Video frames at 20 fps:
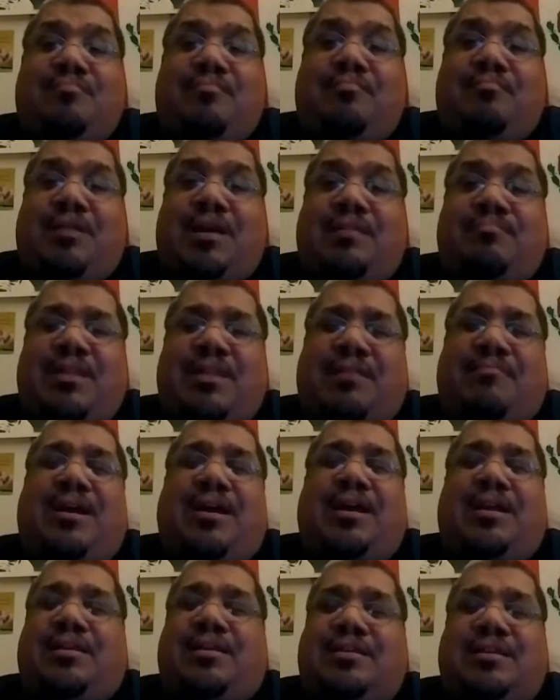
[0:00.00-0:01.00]
my not
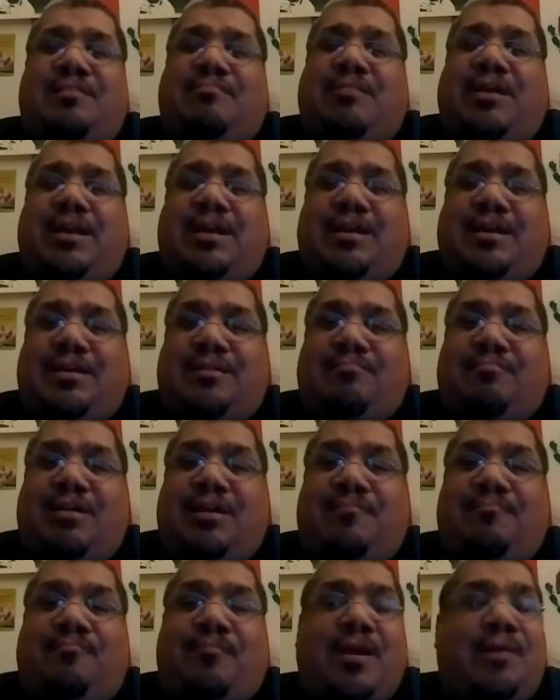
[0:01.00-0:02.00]
my IG,
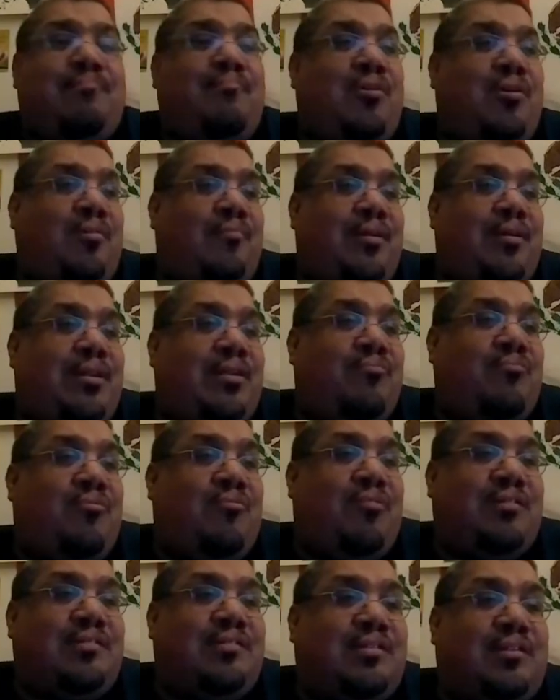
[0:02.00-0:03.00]
my Venmo. If anyone
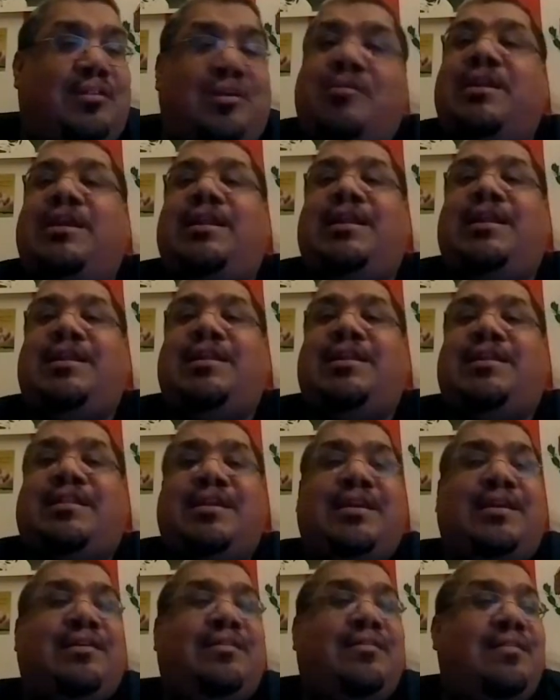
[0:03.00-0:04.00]
wants to donate
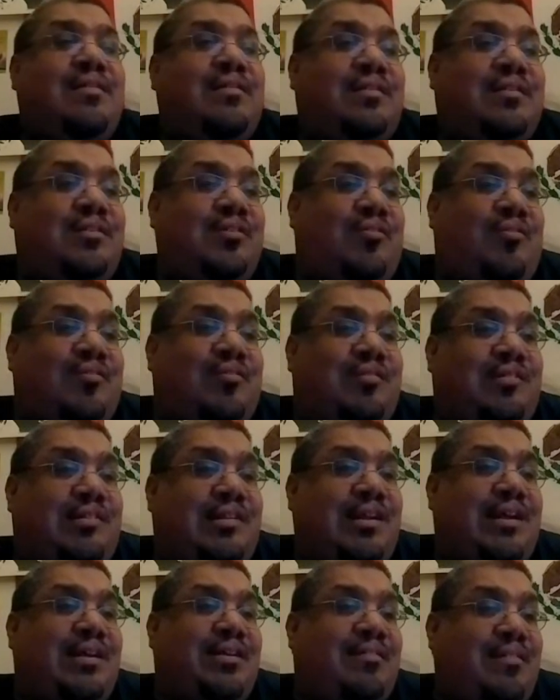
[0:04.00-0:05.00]
anything to
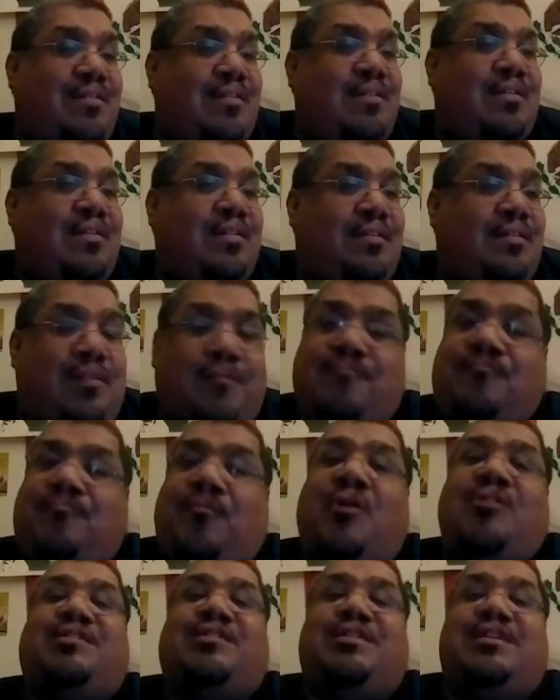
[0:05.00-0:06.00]
Jose, the
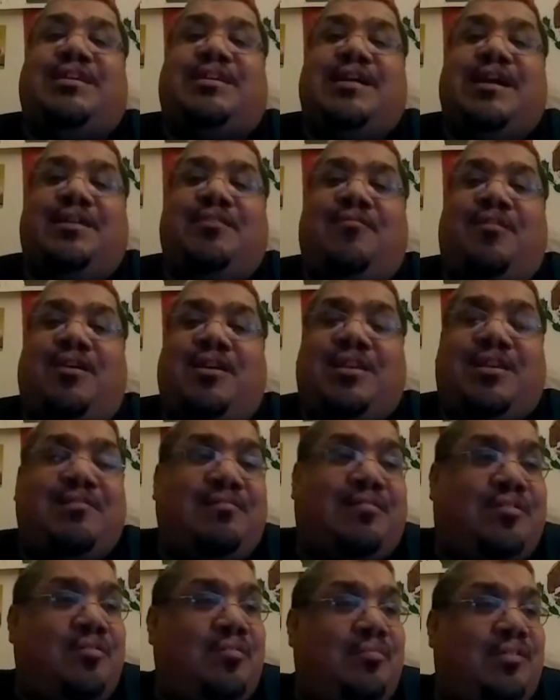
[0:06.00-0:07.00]
first Chicano on
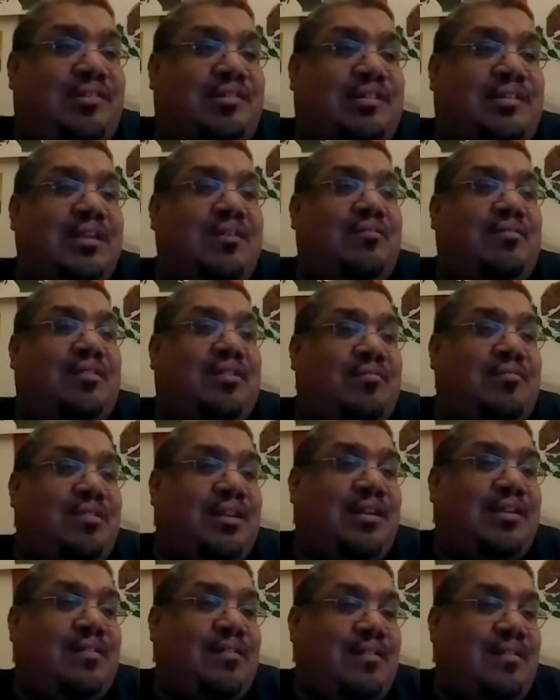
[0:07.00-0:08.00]
YouTube is still doing
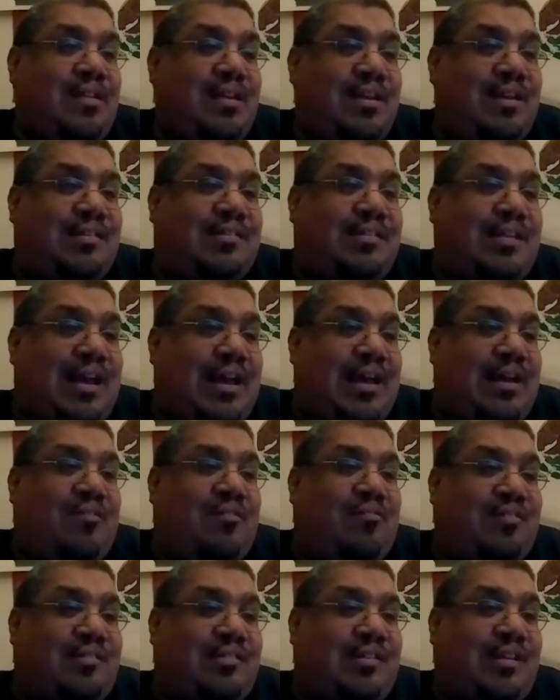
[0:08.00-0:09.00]
it. Is at
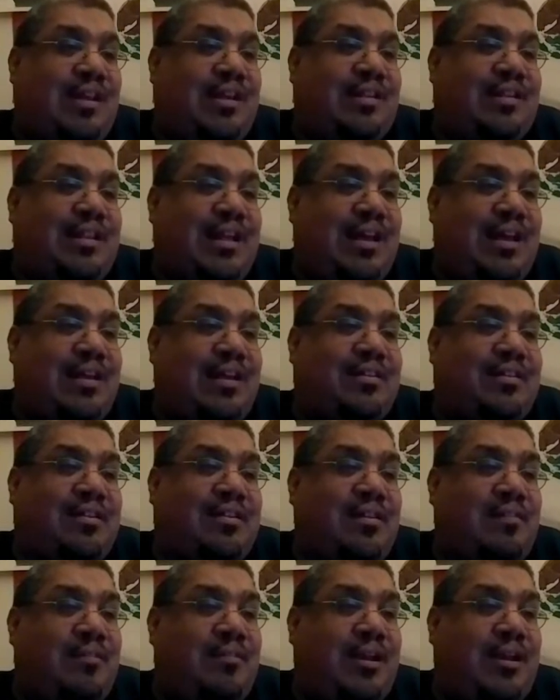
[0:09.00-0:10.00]
Jose
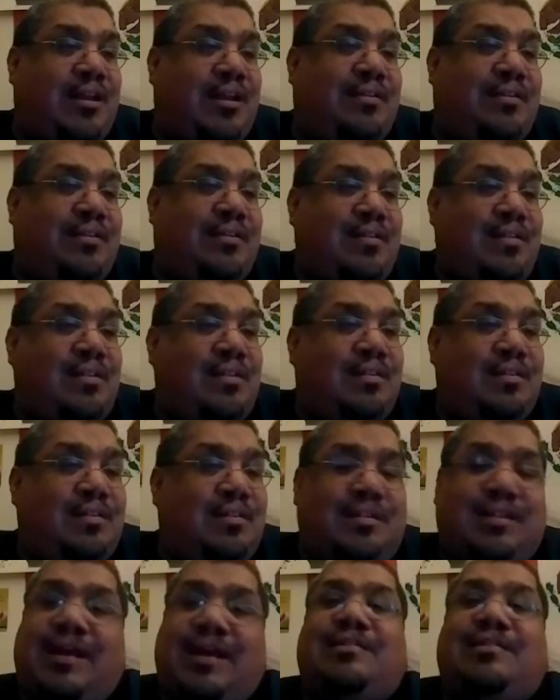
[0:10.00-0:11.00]
Rivera
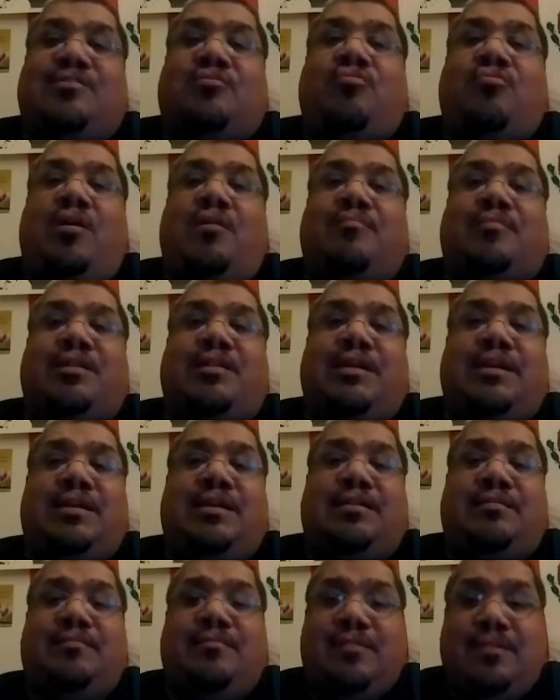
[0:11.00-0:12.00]

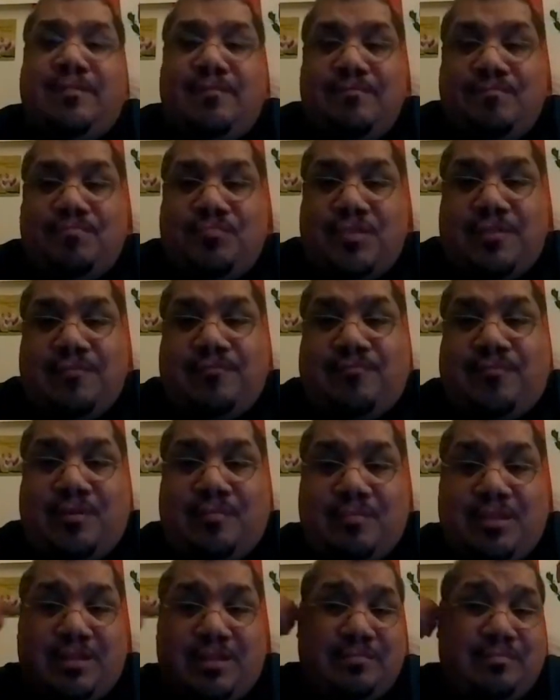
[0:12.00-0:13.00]
1210. You feel
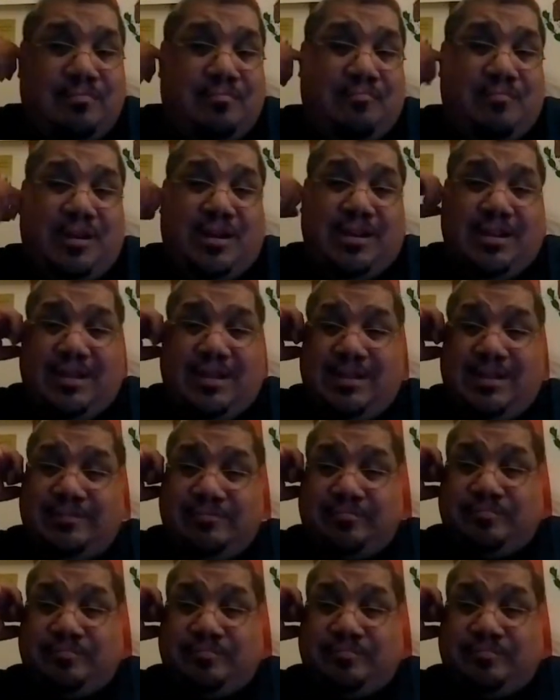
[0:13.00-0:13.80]
me? But